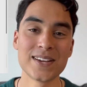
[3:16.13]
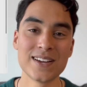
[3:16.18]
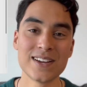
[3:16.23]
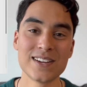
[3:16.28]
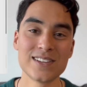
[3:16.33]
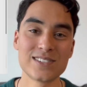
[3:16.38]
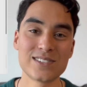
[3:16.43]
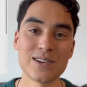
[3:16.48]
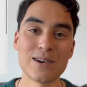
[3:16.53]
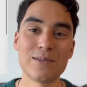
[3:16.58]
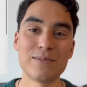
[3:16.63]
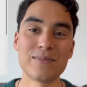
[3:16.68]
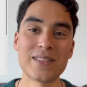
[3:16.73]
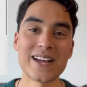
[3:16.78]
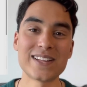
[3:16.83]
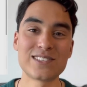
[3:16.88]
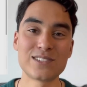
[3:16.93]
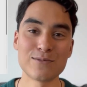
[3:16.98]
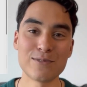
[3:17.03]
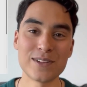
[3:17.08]
So
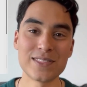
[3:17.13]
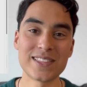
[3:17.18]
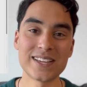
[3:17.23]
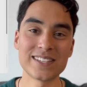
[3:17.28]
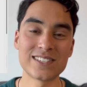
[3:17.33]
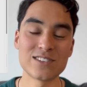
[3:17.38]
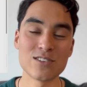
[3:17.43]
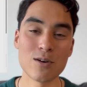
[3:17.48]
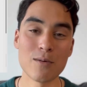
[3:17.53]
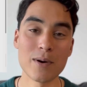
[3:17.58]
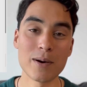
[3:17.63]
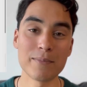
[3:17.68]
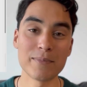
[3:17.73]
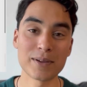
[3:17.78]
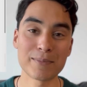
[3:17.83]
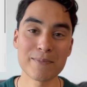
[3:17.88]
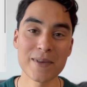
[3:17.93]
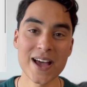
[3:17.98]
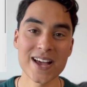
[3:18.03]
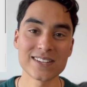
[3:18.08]
that's the one thing to know about
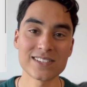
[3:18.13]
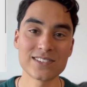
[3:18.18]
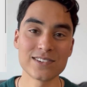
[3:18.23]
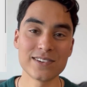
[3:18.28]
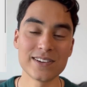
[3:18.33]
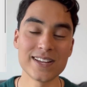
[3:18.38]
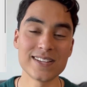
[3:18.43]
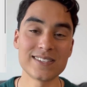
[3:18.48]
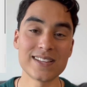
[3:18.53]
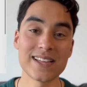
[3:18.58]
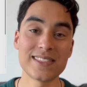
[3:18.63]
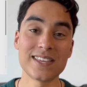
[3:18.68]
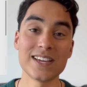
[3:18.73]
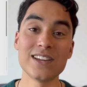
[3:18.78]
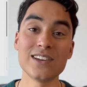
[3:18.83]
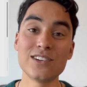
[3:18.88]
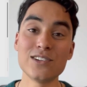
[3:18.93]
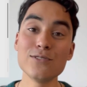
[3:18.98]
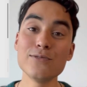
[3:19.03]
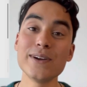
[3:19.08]
McMaster, is that they
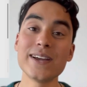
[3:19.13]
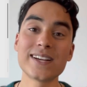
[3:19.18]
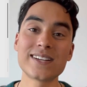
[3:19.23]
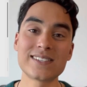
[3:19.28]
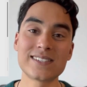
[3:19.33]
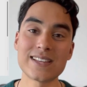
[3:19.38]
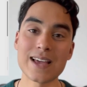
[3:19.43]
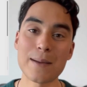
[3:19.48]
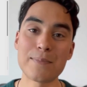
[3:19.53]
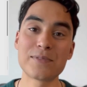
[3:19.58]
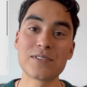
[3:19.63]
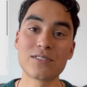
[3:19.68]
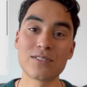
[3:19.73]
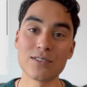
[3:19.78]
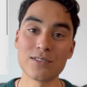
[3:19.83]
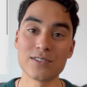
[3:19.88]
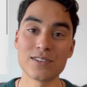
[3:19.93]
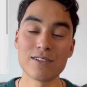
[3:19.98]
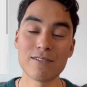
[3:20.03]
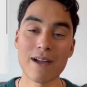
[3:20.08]
do accept
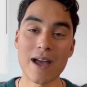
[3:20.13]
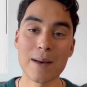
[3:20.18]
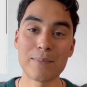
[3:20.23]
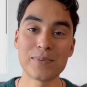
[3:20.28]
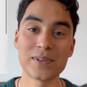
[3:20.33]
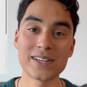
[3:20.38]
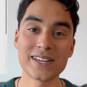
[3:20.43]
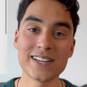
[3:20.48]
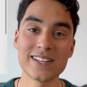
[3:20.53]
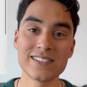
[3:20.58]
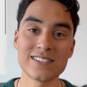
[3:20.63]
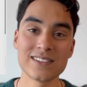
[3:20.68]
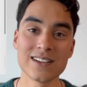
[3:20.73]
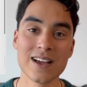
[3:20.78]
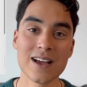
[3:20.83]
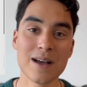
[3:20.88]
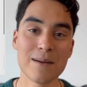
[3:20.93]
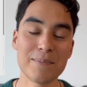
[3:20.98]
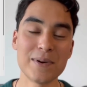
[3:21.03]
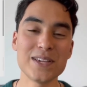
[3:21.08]
third-year applicants,
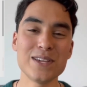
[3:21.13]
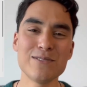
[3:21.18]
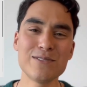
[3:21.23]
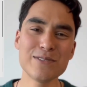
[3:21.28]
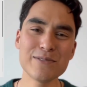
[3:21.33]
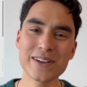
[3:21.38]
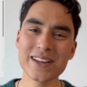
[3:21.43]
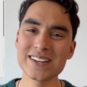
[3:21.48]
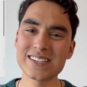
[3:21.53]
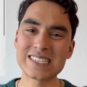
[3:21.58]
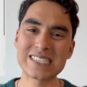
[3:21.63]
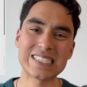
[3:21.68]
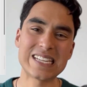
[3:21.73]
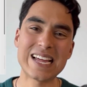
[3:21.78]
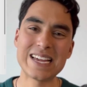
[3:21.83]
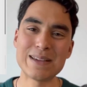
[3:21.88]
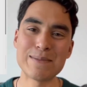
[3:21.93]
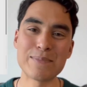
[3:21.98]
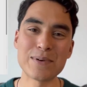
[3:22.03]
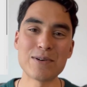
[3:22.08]
but you do get a
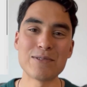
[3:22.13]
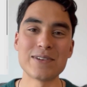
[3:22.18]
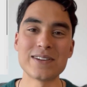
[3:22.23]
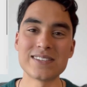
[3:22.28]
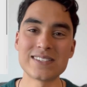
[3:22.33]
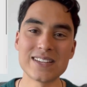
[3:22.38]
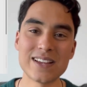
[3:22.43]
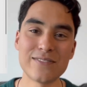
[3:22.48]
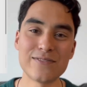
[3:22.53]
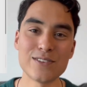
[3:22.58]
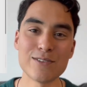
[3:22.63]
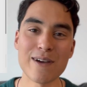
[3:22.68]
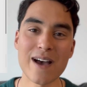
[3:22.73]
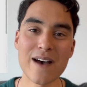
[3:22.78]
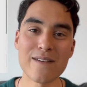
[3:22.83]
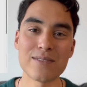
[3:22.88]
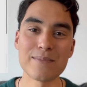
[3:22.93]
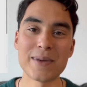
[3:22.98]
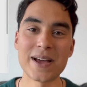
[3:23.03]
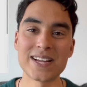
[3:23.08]
slight bonus if you
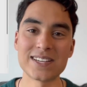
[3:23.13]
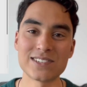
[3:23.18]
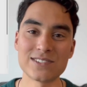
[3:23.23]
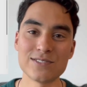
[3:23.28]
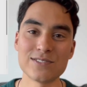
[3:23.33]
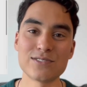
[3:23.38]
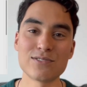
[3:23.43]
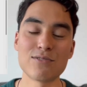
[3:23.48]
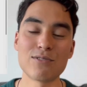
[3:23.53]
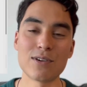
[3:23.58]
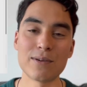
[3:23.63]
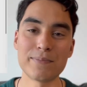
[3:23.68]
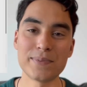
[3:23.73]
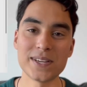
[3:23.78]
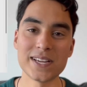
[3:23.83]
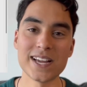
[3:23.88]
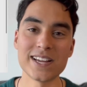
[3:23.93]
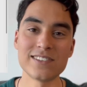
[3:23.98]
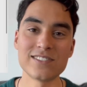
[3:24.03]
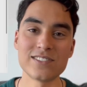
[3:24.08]
have a master's or a
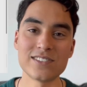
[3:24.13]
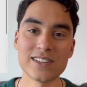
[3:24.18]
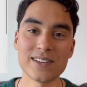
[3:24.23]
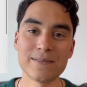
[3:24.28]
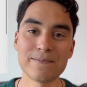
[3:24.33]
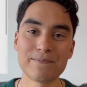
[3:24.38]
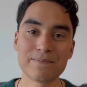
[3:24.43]
PhD.